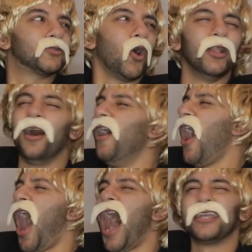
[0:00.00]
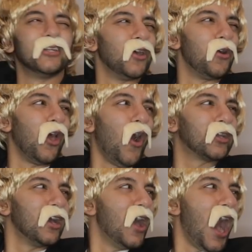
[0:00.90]
son. How you doing,
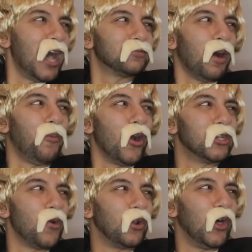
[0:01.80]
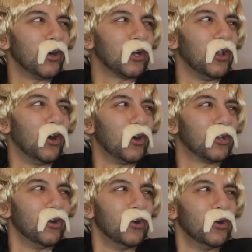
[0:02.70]
Log? How's my boy doing, Log? Log?